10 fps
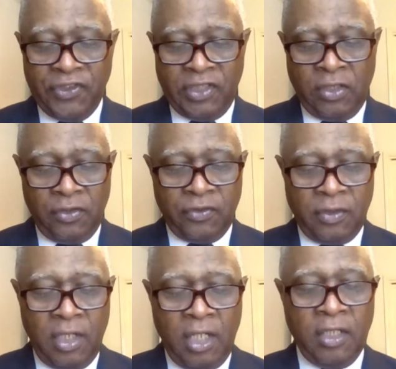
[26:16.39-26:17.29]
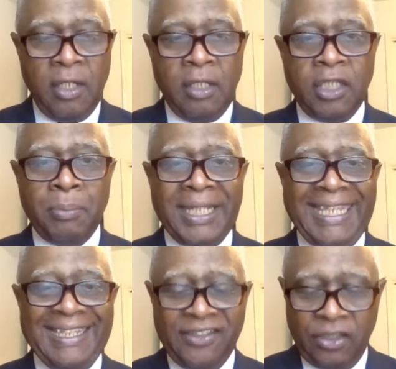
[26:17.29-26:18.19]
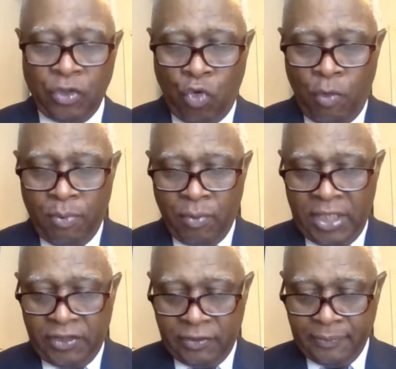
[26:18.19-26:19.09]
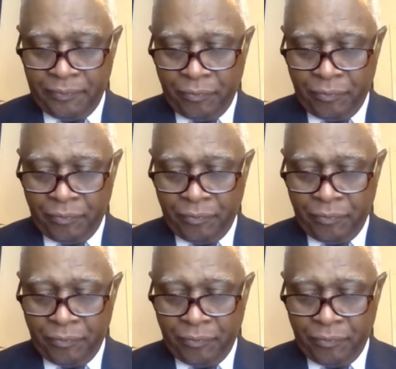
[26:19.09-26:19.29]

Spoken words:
centers. The McKesson Corporation.